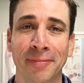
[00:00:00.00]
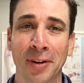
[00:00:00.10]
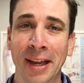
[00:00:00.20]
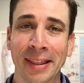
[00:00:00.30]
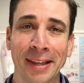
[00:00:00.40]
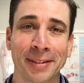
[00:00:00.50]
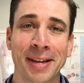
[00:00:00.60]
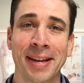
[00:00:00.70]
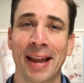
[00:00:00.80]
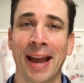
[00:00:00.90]
Forget this.
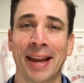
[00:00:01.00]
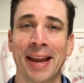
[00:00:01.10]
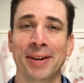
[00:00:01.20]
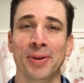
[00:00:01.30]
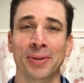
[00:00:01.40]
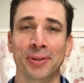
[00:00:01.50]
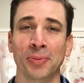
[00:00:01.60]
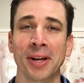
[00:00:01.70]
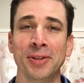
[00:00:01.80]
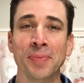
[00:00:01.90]
I can't do it. There's
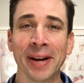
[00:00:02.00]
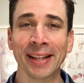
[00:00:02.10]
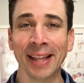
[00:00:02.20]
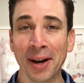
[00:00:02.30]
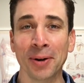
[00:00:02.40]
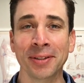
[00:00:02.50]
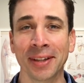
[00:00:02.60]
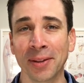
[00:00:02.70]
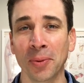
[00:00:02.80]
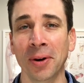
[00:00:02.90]
way too many letters
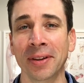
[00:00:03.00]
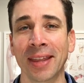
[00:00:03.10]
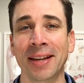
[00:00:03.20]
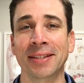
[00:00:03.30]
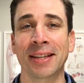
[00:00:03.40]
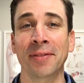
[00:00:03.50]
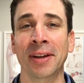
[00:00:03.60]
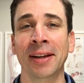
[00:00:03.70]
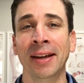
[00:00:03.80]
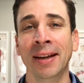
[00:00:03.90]
in the word Thanksgiving.